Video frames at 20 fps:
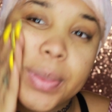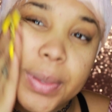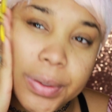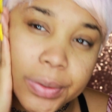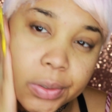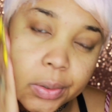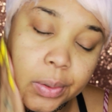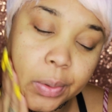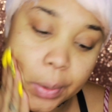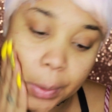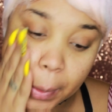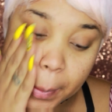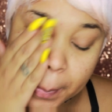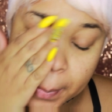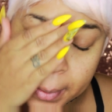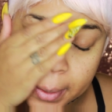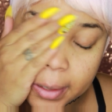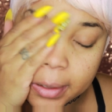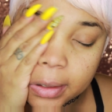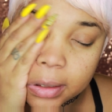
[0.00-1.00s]
So I'm
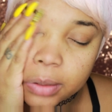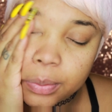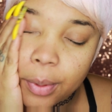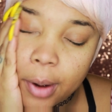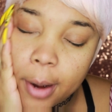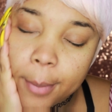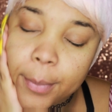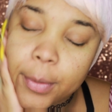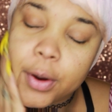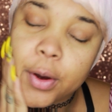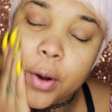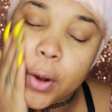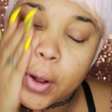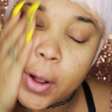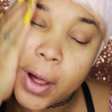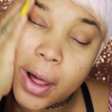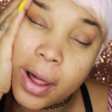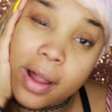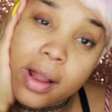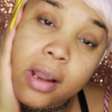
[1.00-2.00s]
putting this primer
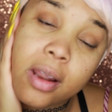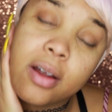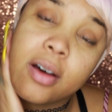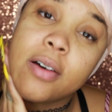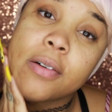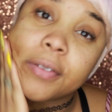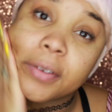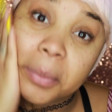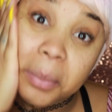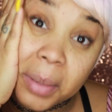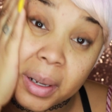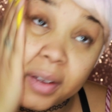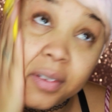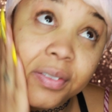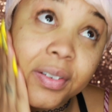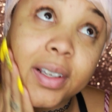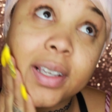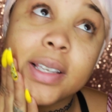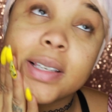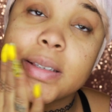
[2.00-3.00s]
all over my
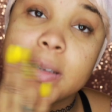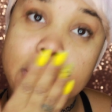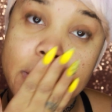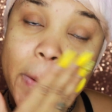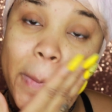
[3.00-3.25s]
face.